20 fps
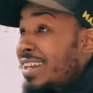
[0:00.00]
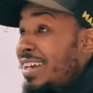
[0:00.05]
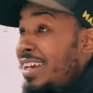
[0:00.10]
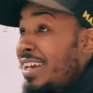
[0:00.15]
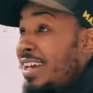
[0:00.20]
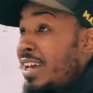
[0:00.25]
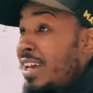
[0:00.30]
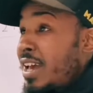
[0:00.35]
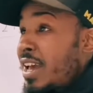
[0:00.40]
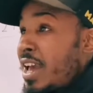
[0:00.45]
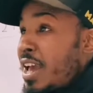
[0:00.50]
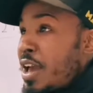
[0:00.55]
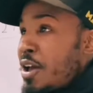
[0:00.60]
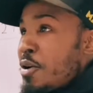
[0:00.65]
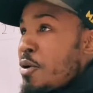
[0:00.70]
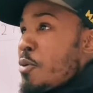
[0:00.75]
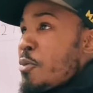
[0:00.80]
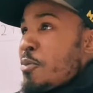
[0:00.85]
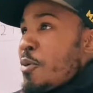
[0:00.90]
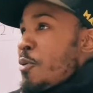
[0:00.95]

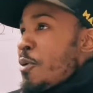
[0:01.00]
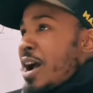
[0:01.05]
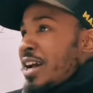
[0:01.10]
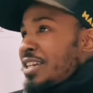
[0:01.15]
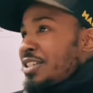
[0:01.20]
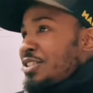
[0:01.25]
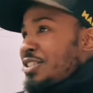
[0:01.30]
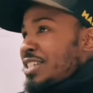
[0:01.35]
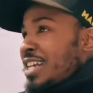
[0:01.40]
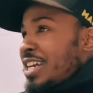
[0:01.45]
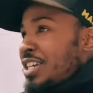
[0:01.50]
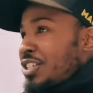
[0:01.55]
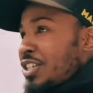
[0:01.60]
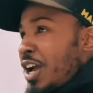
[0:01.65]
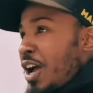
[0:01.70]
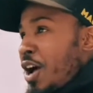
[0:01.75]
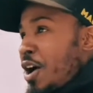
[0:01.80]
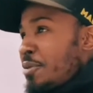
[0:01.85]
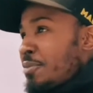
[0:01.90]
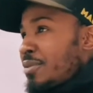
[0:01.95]
But why did you say shut
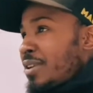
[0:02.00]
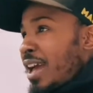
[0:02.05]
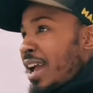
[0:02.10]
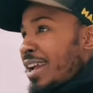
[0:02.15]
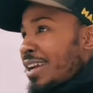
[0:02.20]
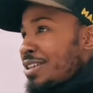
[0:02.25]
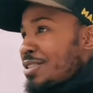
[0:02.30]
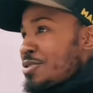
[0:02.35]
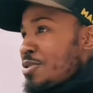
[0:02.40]
up? Like,